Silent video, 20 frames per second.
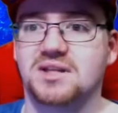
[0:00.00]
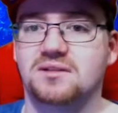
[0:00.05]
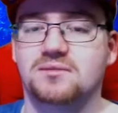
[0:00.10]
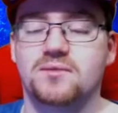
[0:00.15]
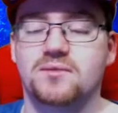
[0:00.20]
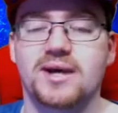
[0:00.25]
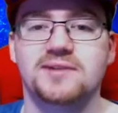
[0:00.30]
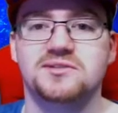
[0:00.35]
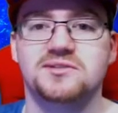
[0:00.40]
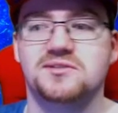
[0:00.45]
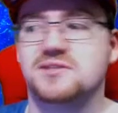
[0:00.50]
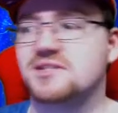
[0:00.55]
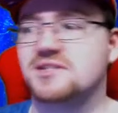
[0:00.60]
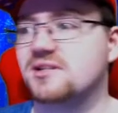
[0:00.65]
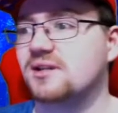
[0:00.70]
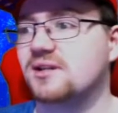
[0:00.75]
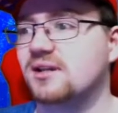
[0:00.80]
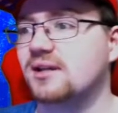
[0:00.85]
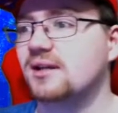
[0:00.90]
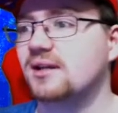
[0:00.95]
Wowzers.
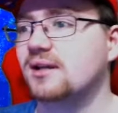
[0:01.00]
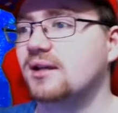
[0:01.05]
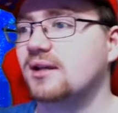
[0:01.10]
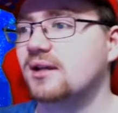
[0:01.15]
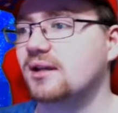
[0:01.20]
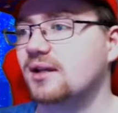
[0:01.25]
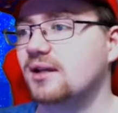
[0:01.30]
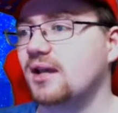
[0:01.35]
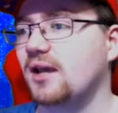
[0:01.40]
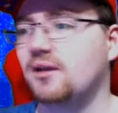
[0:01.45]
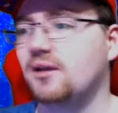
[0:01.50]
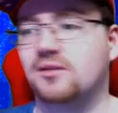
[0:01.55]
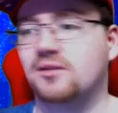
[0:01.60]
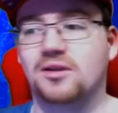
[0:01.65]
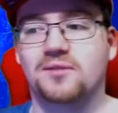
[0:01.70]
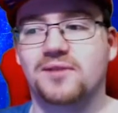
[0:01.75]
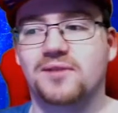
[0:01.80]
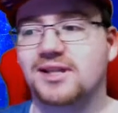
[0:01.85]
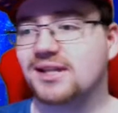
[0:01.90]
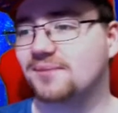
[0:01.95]
I don't
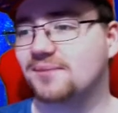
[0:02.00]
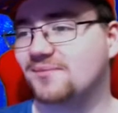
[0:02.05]
know, really.